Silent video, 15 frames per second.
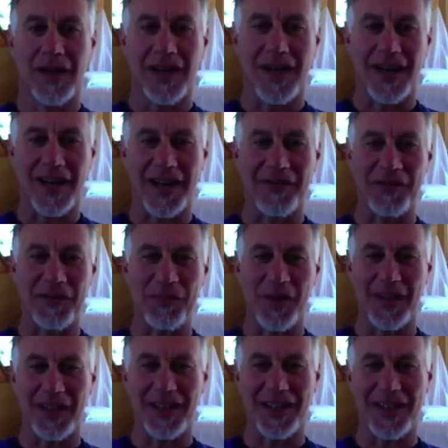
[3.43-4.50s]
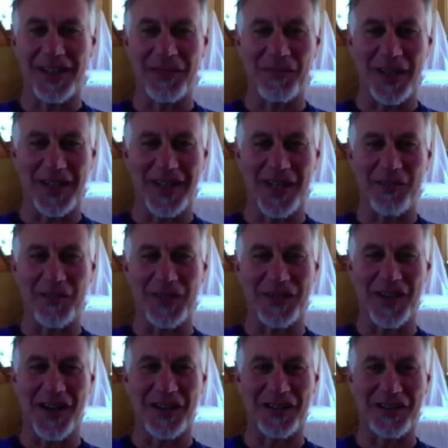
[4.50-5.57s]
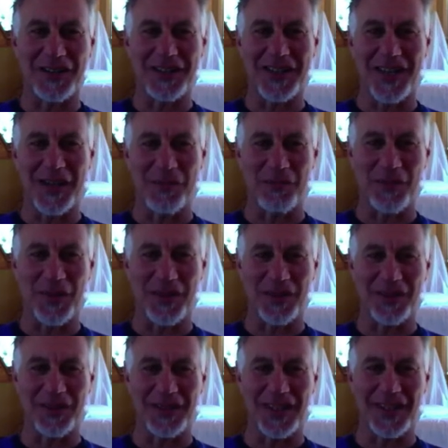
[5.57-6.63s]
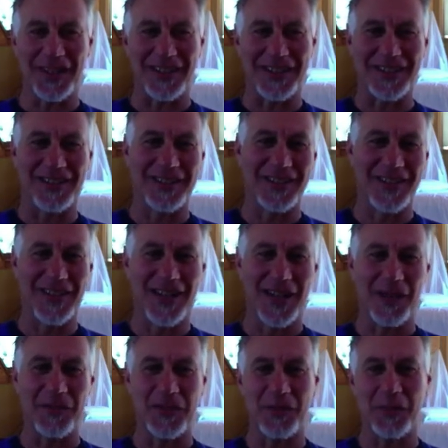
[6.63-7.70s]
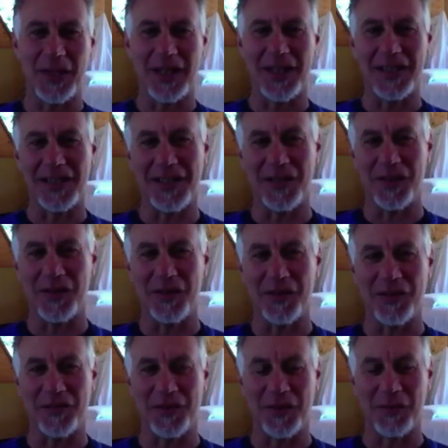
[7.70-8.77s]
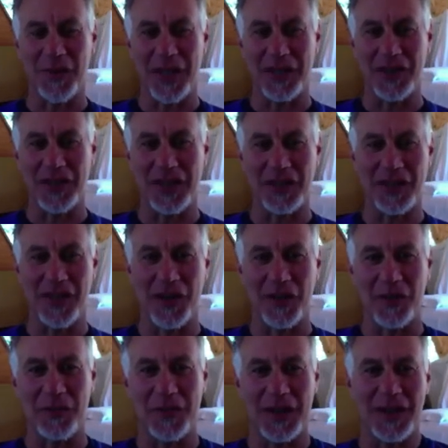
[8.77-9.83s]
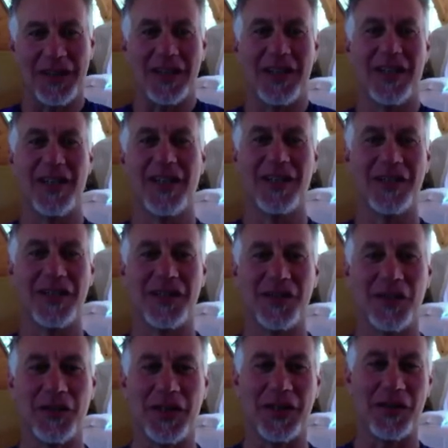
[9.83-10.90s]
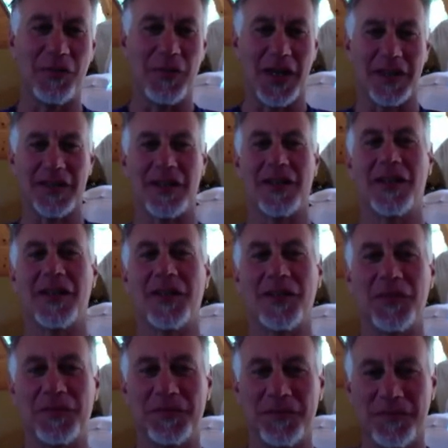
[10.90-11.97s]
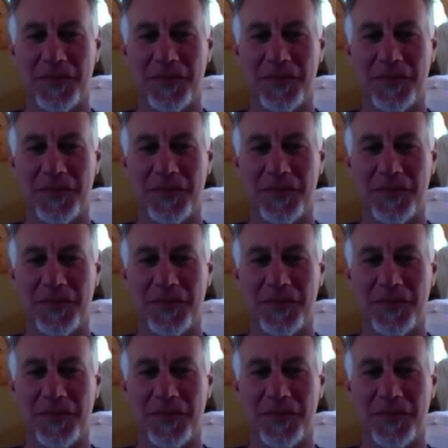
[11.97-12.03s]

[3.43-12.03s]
Hi, everybody. My name is Dr. Sam Byrne, and I'm speaking to you from my geodome in Tesuque, New Mexico.